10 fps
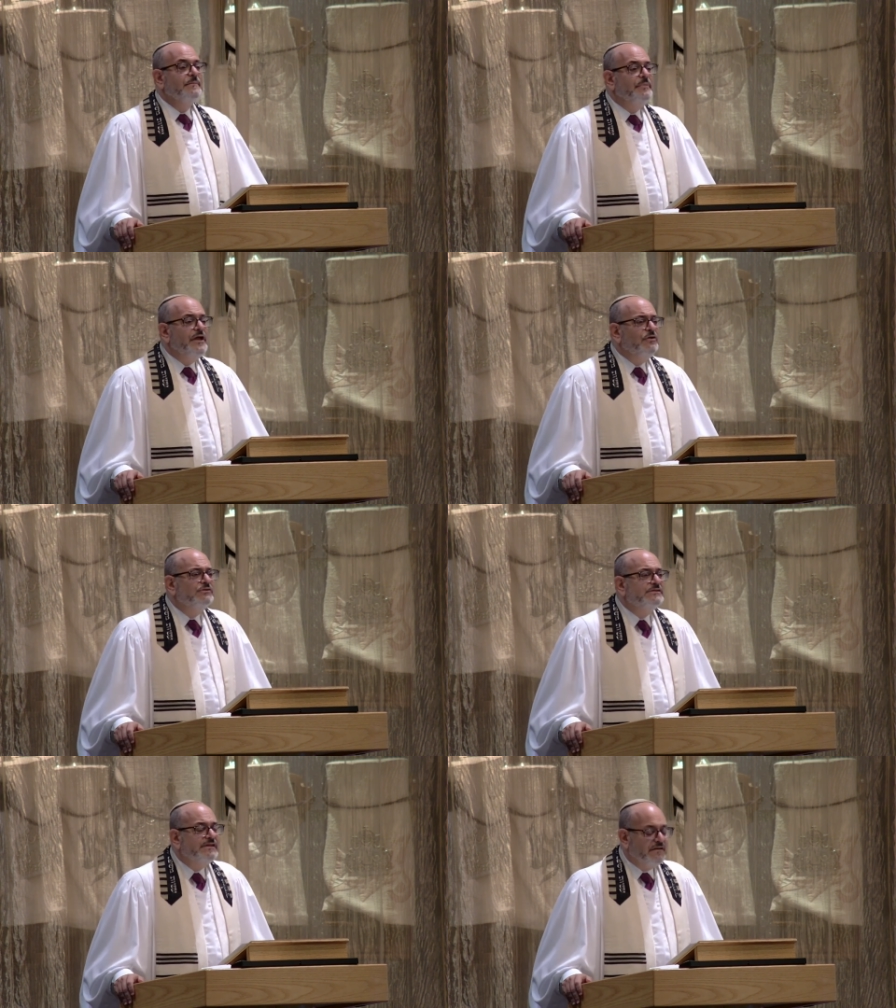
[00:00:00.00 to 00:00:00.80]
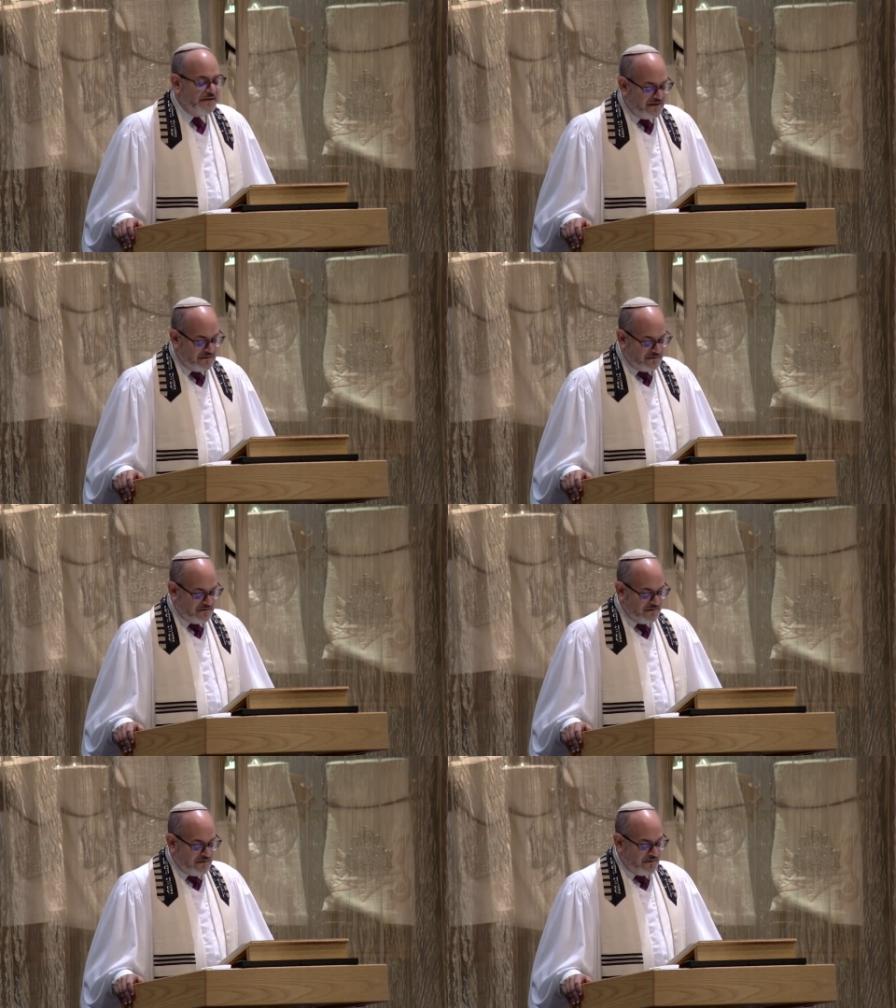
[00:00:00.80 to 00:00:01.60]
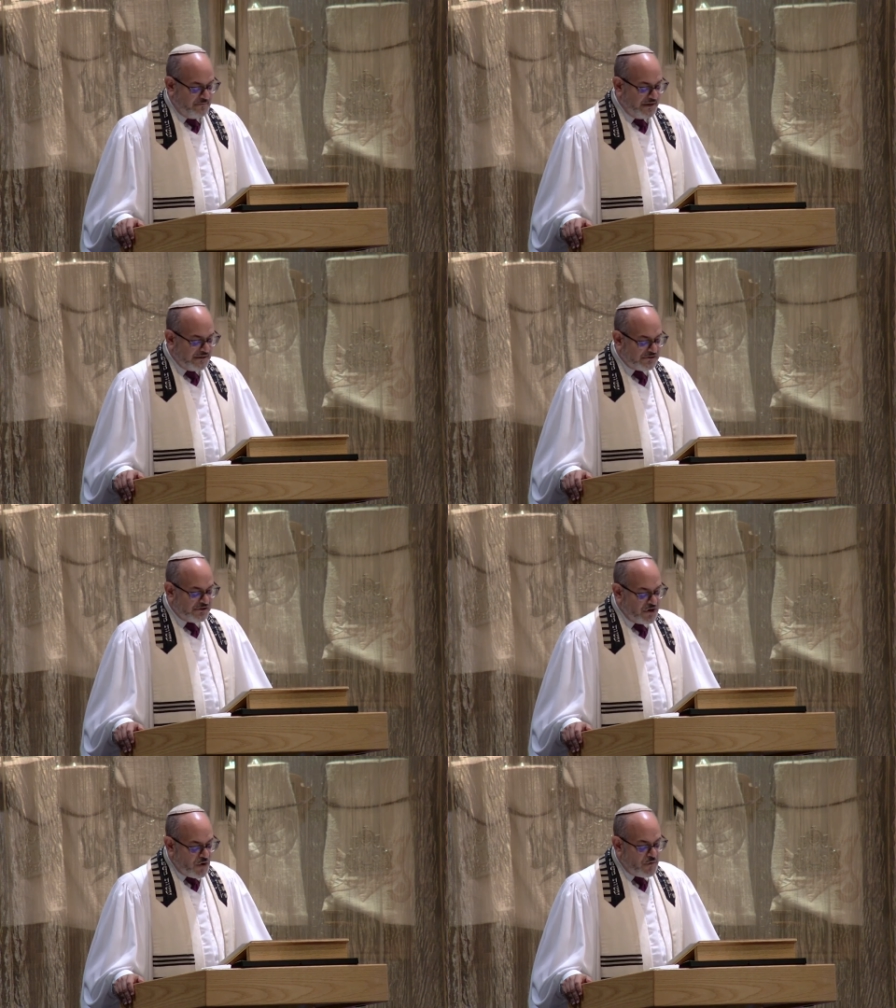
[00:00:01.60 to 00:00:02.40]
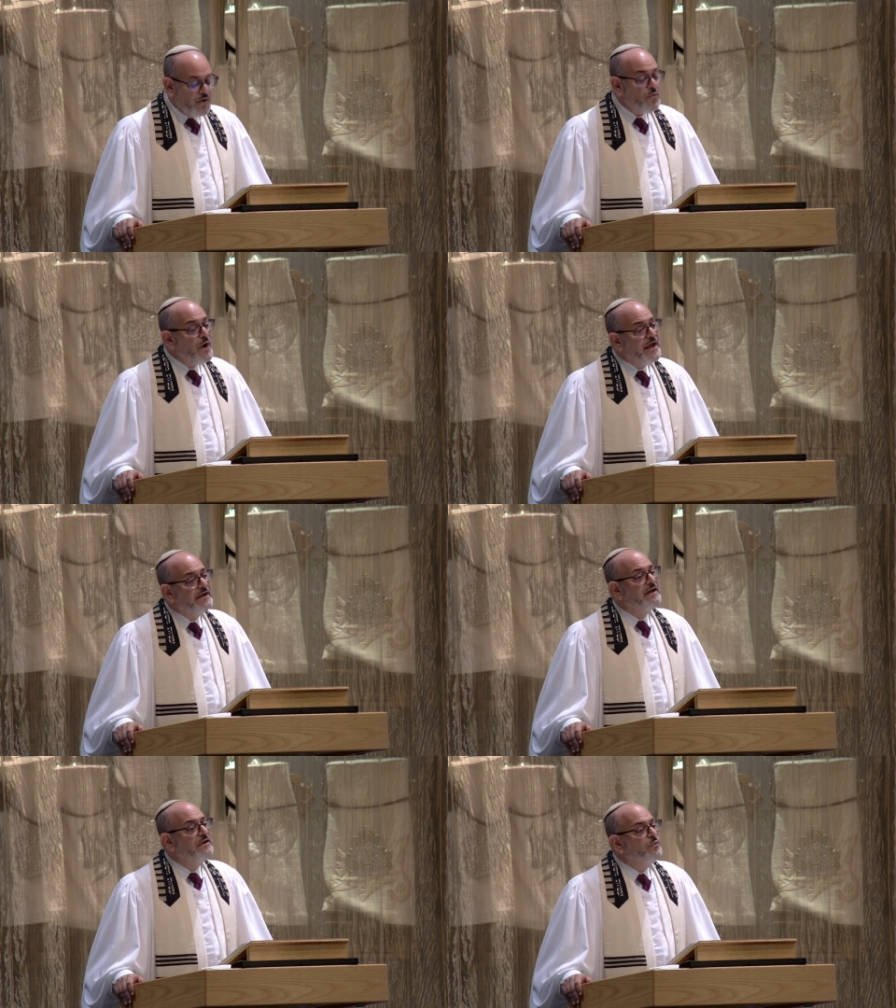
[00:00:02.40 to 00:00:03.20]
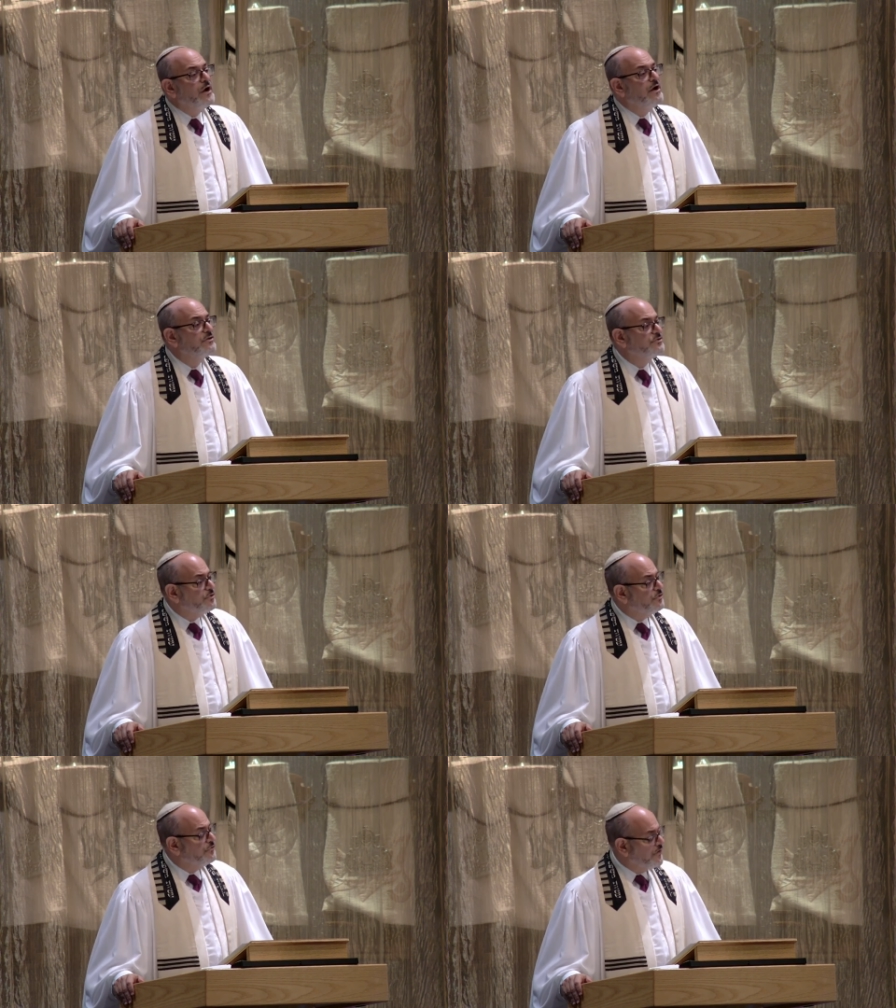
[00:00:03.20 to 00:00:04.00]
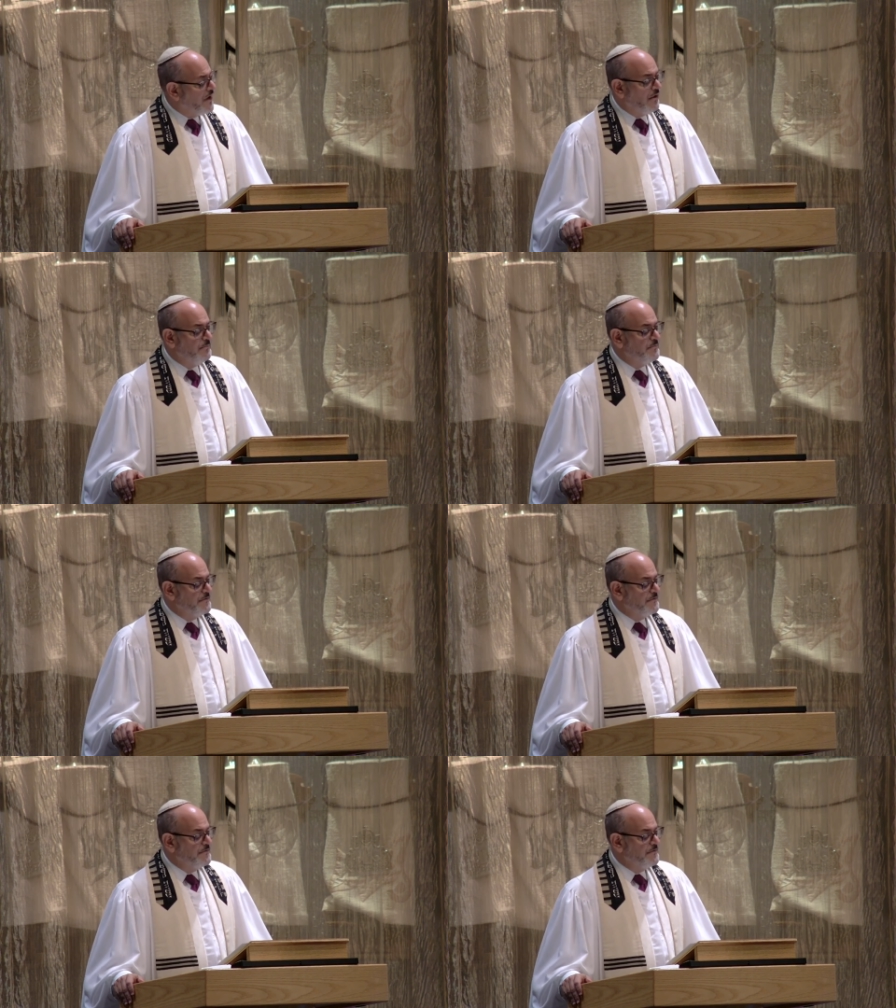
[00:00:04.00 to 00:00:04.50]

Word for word: Being resilient means knowing when and where to turn for help.